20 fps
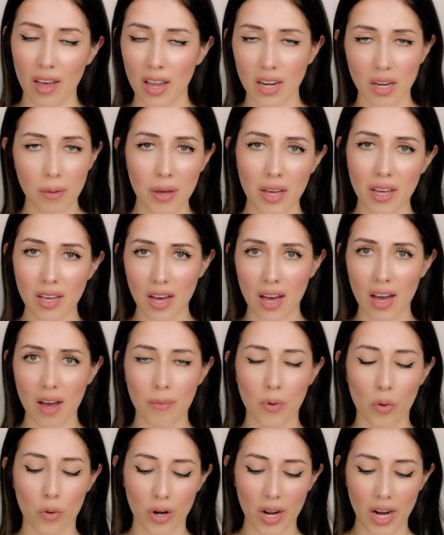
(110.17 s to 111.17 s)
any
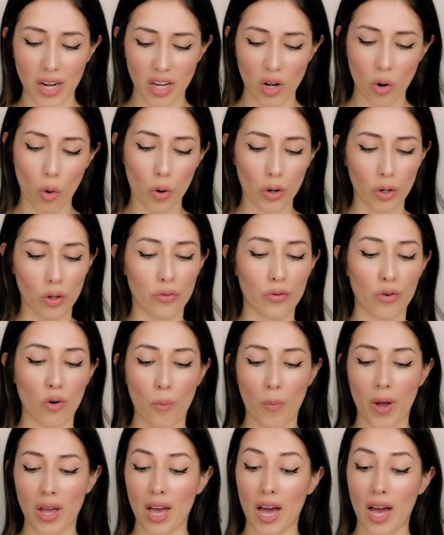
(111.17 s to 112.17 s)
makeup or any oil from my